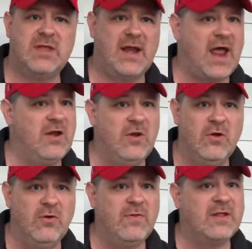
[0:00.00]
And I
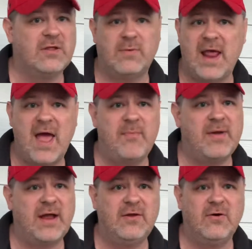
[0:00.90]
knew that this would
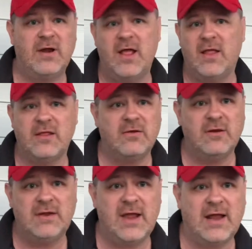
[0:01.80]
happen. I told Ellen it's
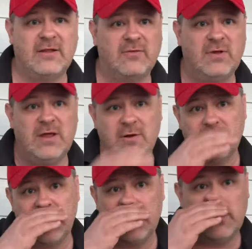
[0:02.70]
going to take like 3
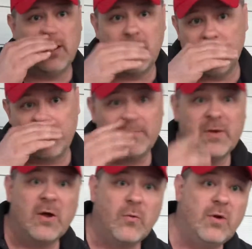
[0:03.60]
years to get the yard
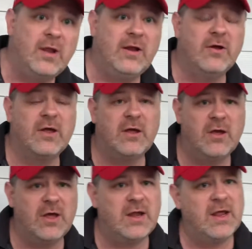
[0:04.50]
really looking
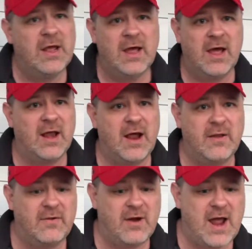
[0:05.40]
good. A lot
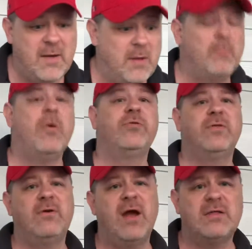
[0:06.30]
of the grass, most of
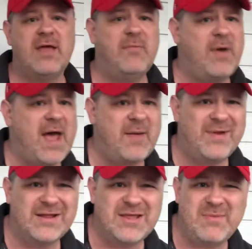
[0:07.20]
the grass came back,
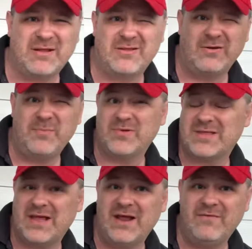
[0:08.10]
but I'd say about
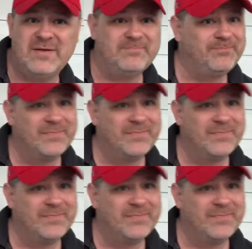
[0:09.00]
30% of it.